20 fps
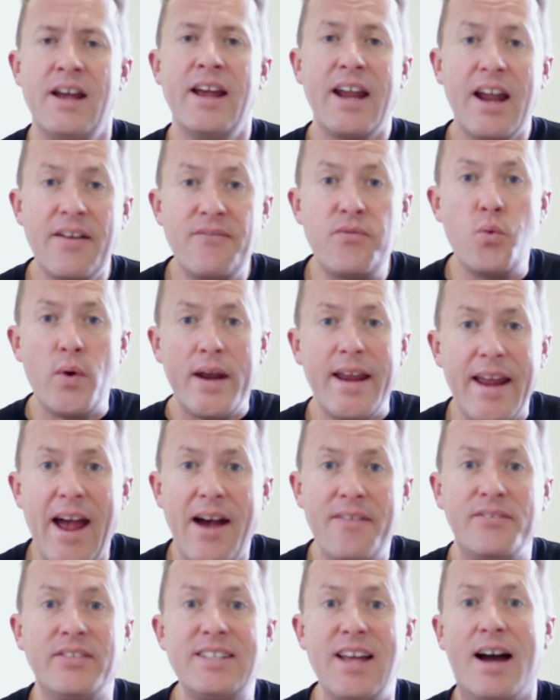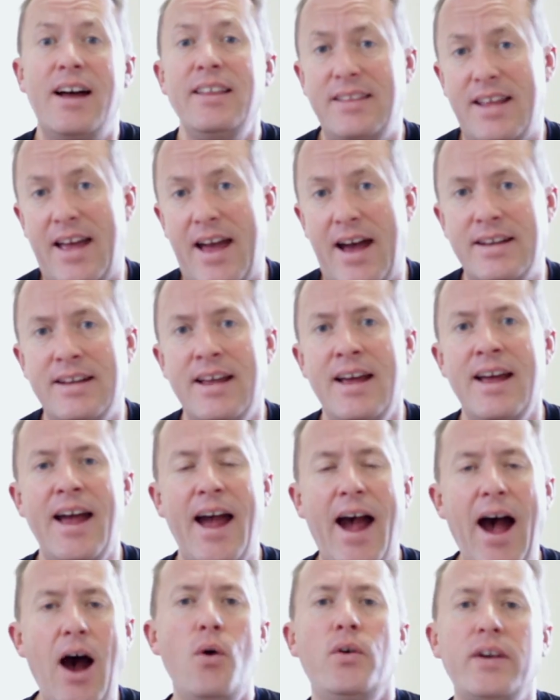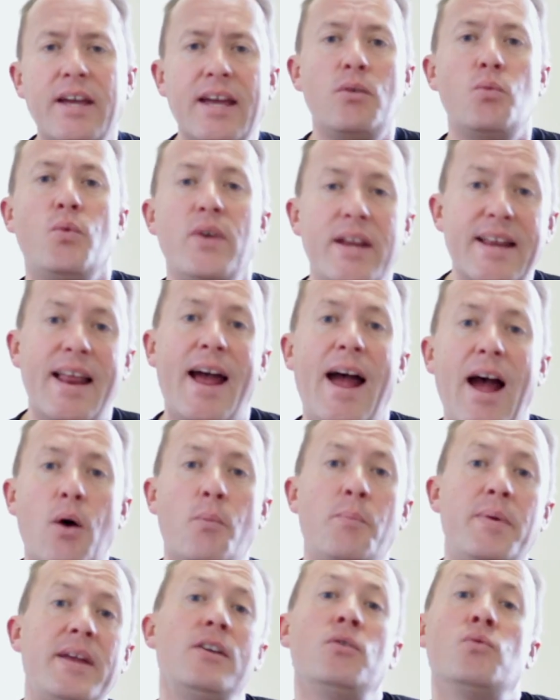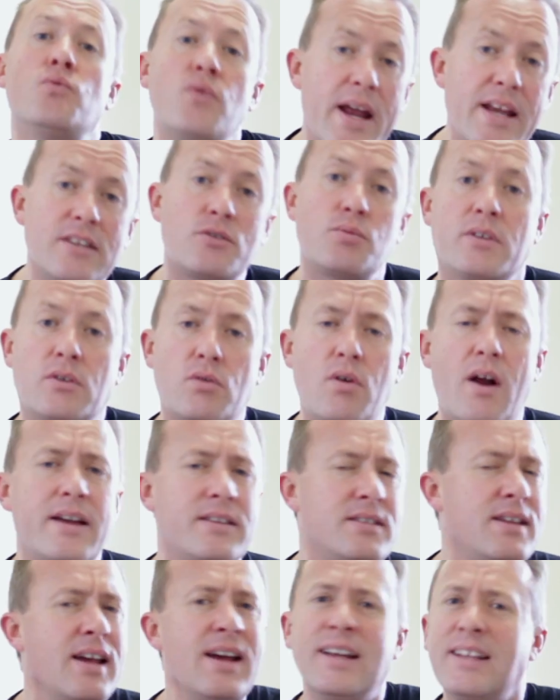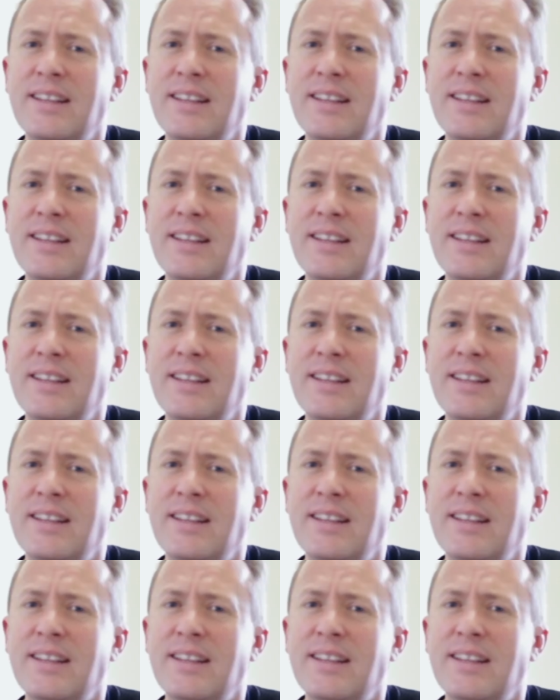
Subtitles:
If we have done that, how can we now, being raised with Christ,